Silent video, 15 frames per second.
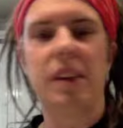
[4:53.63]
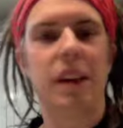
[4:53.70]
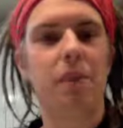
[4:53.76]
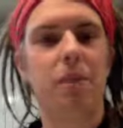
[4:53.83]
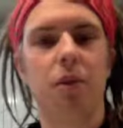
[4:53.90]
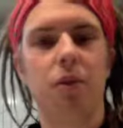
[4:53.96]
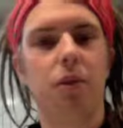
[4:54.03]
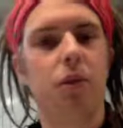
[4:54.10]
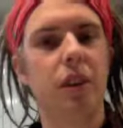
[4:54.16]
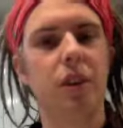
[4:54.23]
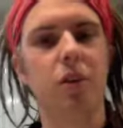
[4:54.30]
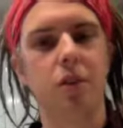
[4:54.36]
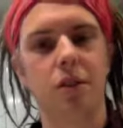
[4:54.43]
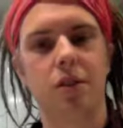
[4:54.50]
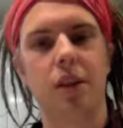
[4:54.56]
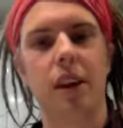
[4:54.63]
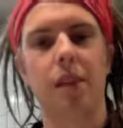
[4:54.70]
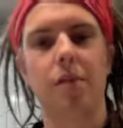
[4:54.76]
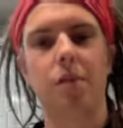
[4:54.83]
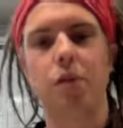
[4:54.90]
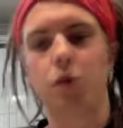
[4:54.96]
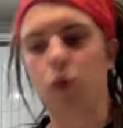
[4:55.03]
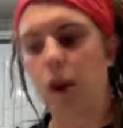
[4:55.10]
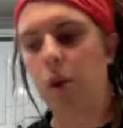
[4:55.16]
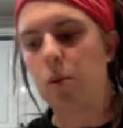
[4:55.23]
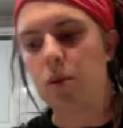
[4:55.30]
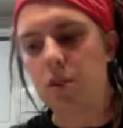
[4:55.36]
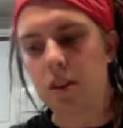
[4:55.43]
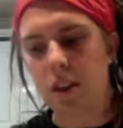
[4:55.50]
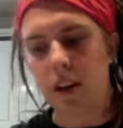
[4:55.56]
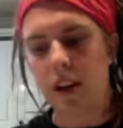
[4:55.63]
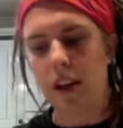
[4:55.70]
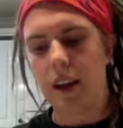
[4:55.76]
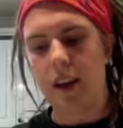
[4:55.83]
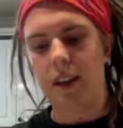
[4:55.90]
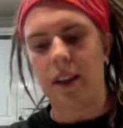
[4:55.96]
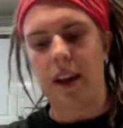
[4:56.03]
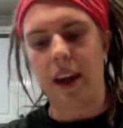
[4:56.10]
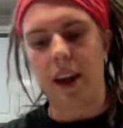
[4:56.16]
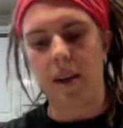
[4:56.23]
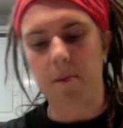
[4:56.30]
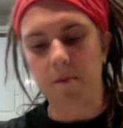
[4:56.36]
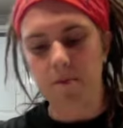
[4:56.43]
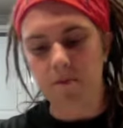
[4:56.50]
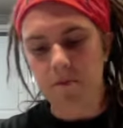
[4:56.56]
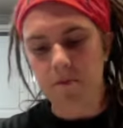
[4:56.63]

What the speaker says: keeping the feel the same throughout the game.